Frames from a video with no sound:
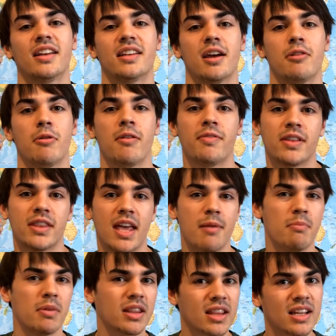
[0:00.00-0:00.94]
however their
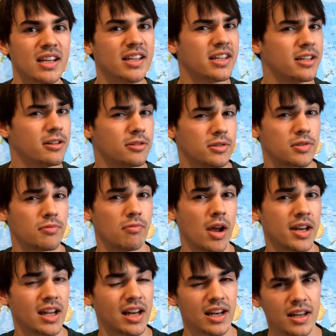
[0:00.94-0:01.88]
monthly deals
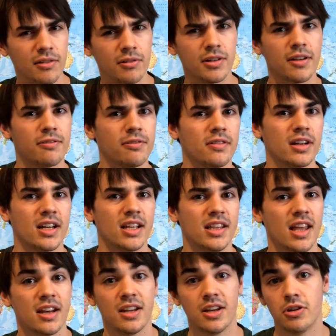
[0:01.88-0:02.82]
run a little differently
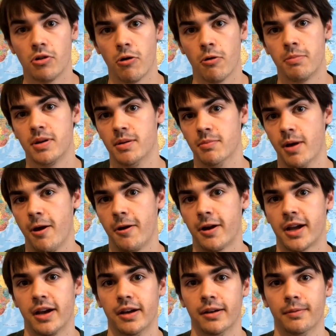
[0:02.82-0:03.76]
than in Europe and
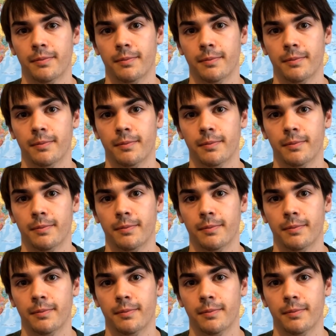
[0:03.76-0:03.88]
America.